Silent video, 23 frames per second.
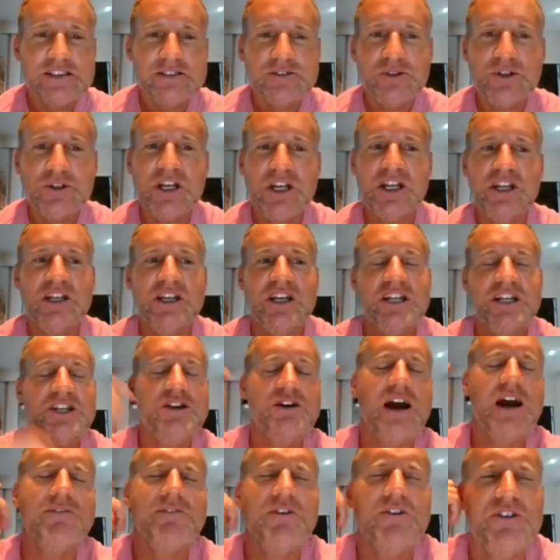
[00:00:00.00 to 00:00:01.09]
Well, can, can you
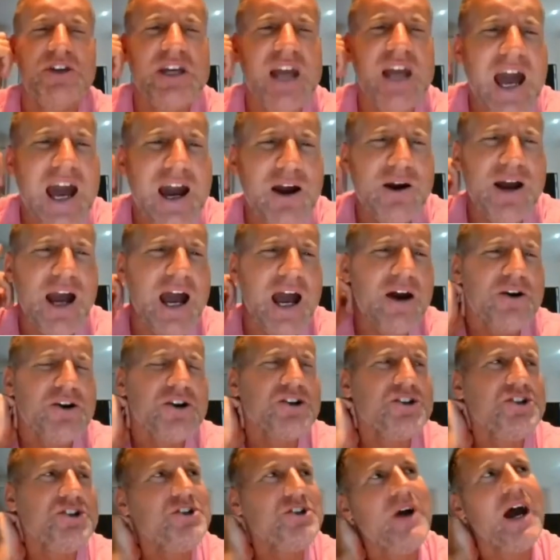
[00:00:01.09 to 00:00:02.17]
have a think? How how
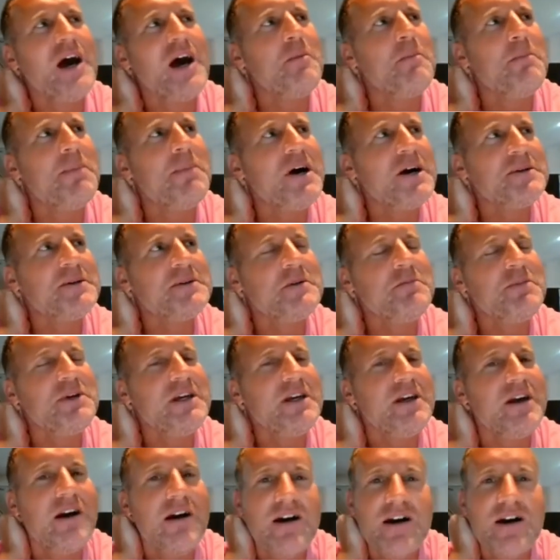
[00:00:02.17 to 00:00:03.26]
could you help
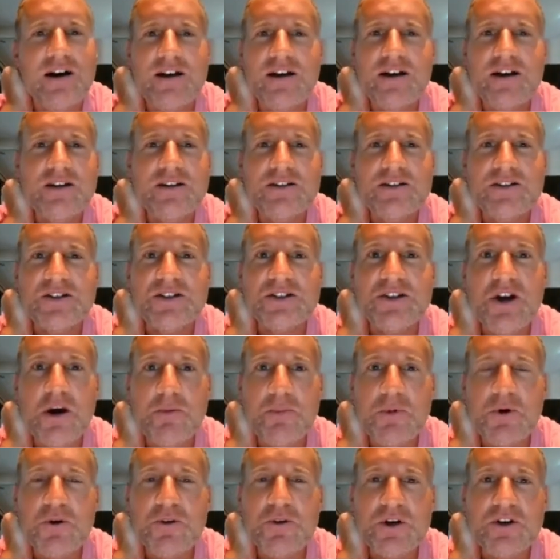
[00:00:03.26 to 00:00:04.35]
Bartleby to stop
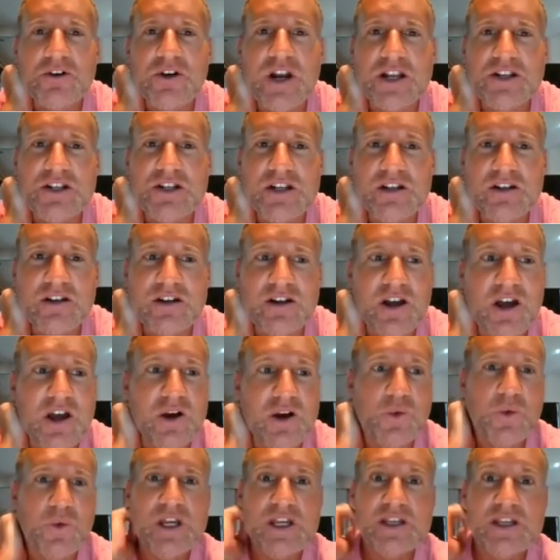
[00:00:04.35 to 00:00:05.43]
all the crashing?
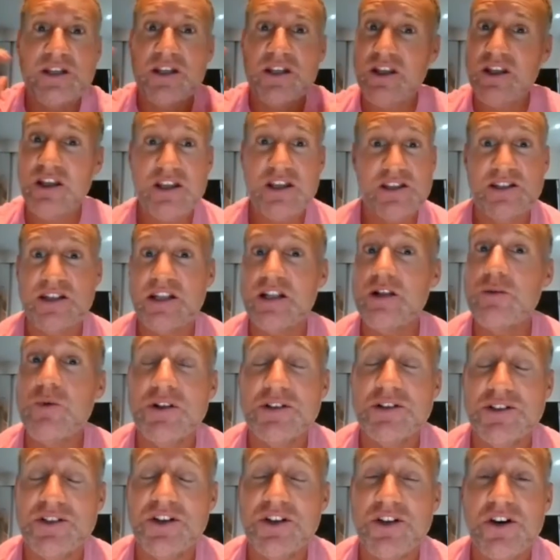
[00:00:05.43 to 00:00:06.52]
he still
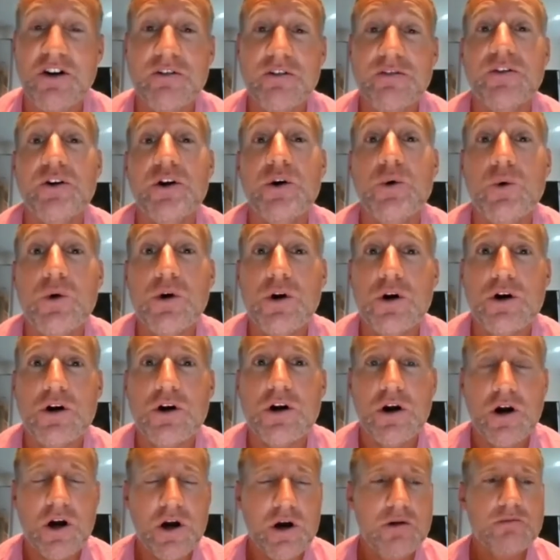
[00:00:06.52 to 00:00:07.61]
wants to go for a
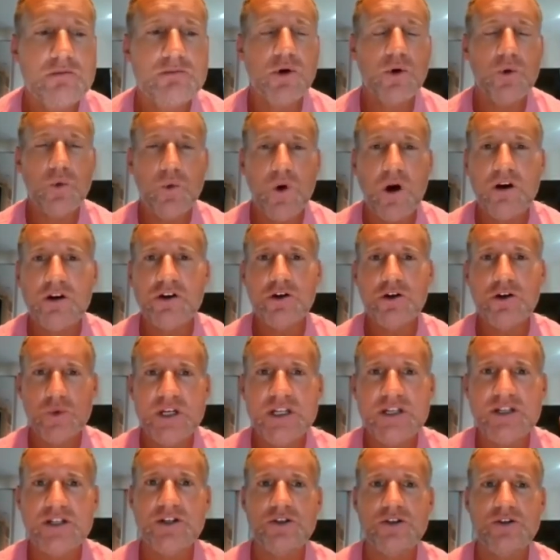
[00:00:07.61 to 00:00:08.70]
walk, but what could we
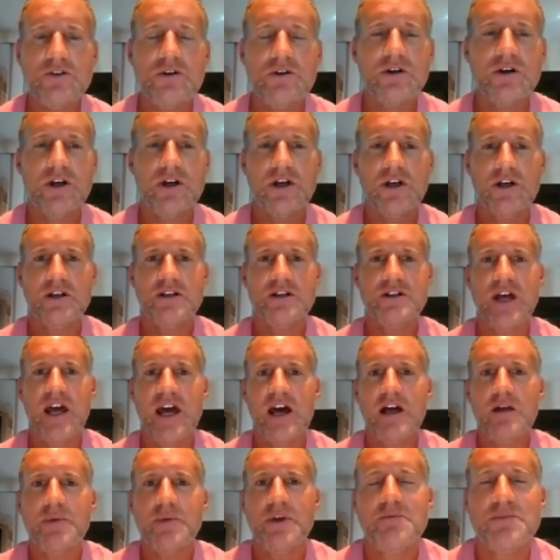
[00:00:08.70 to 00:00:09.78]
do to
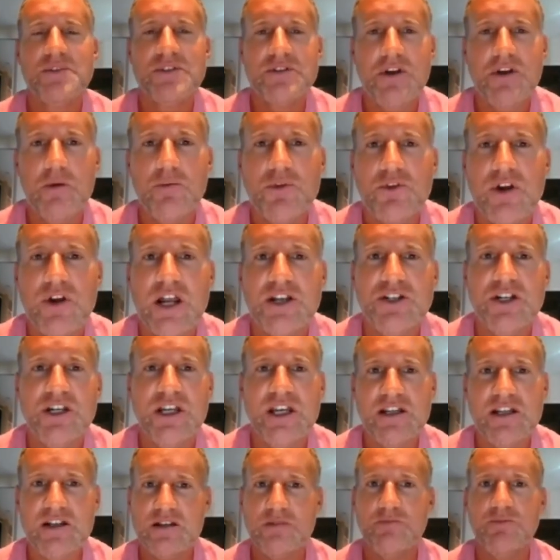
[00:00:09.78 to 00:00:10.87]
help him stop crashing
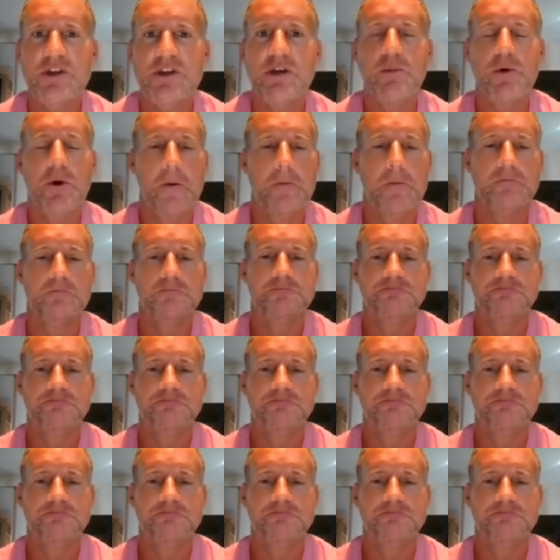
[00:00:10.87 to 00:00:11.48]
into people?